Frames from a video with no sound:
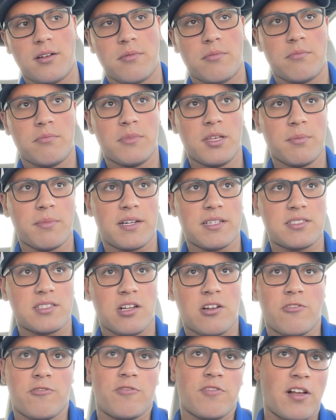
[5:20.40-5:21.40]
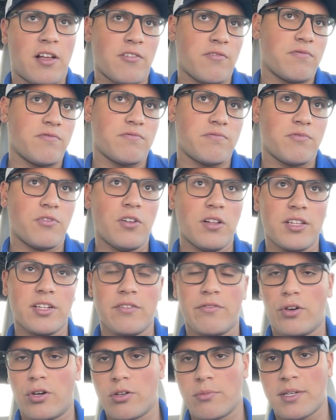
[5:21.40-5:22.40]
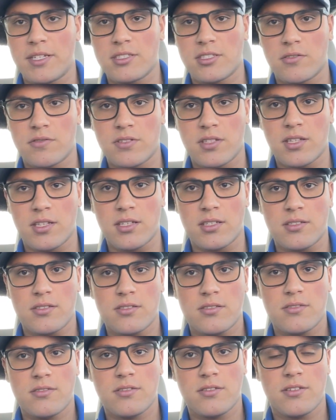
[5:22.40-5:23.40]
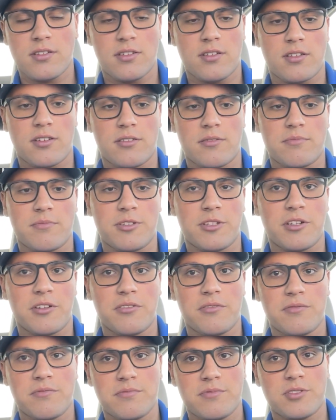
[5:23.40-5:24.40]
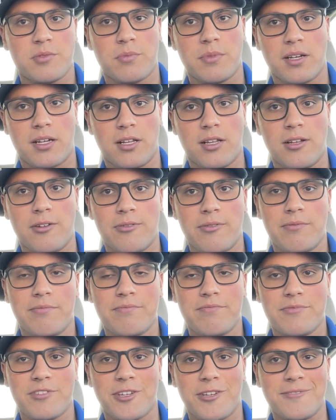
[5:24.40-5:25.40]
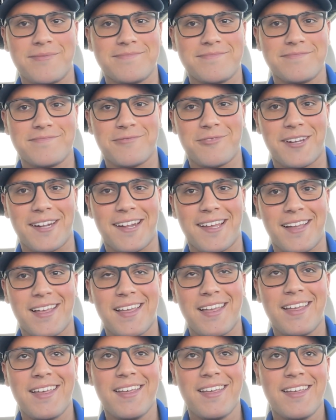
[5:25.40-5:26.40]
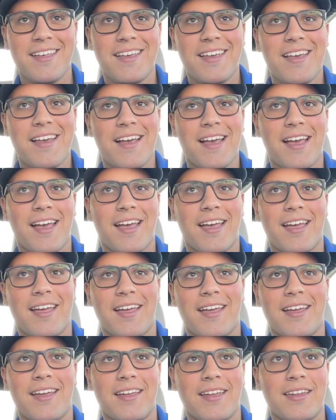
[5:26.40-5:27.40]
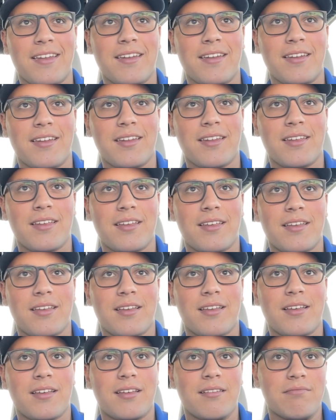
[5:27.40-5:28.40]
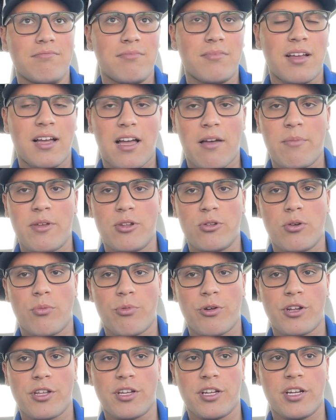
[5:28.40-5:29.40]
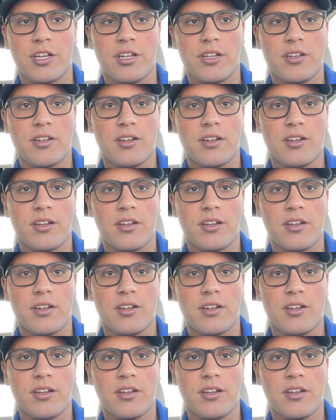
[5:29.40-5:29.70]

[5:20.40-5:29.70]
Me myself, I've fully devoted myself to this. It's a big loan, so why not? And I've been doing pretty good.